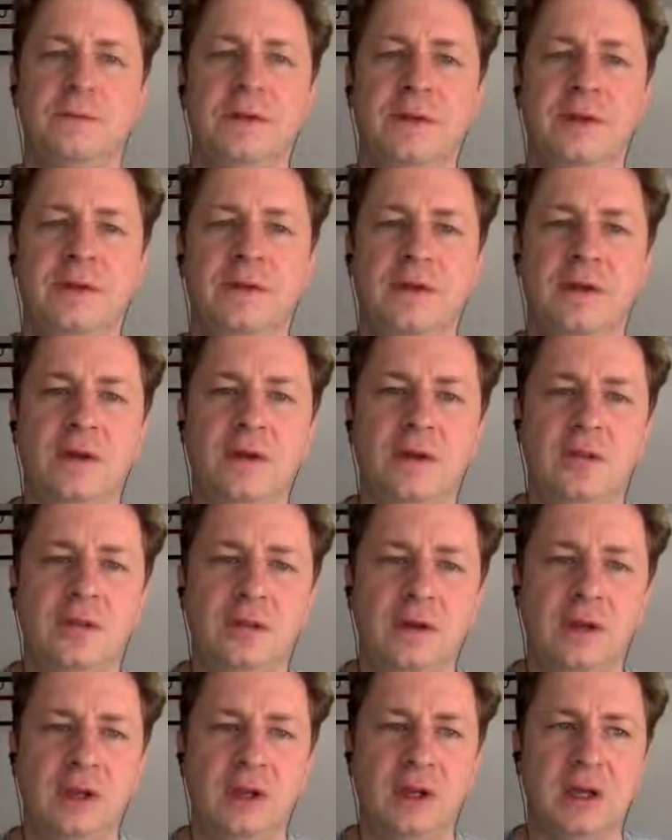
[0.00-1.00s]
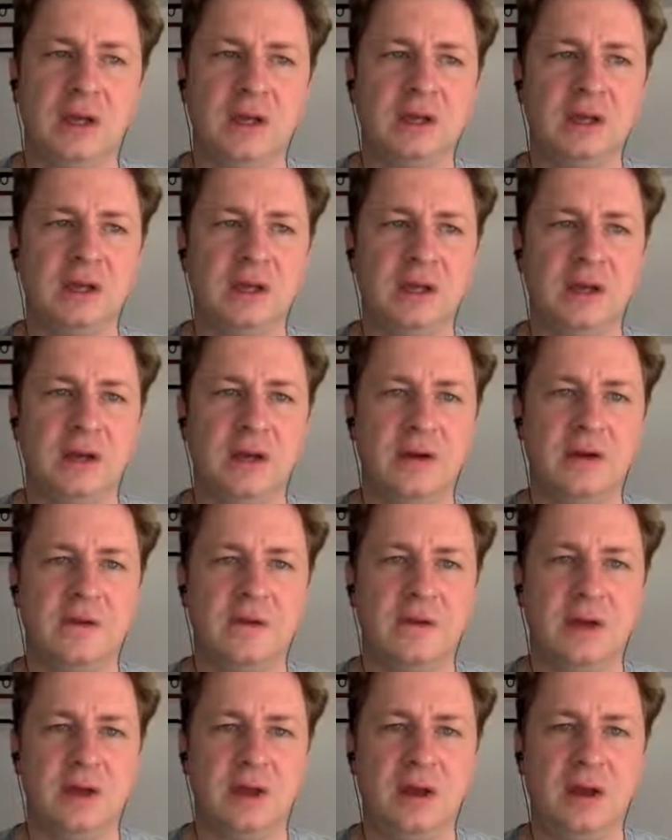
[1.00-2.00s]
And then we exit out of
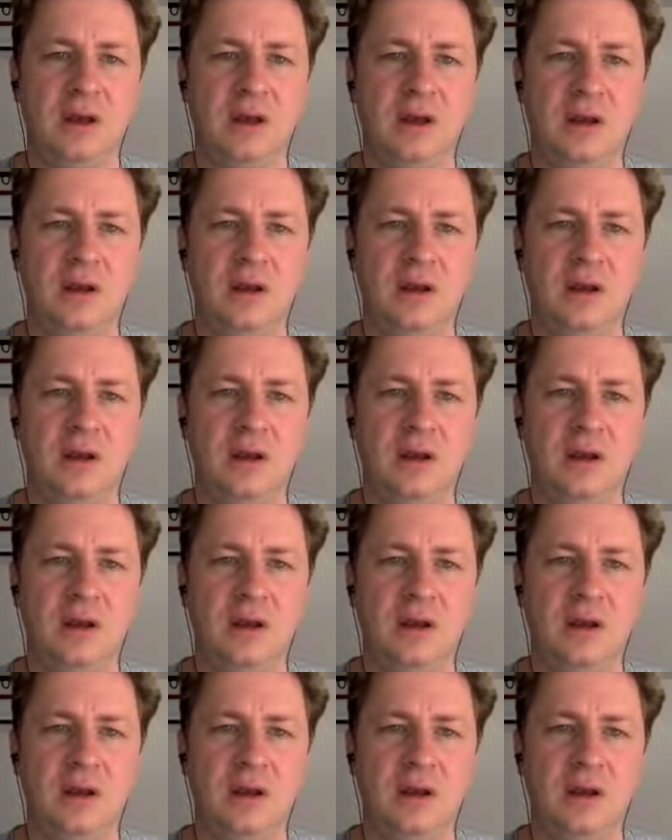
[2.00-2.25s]
that.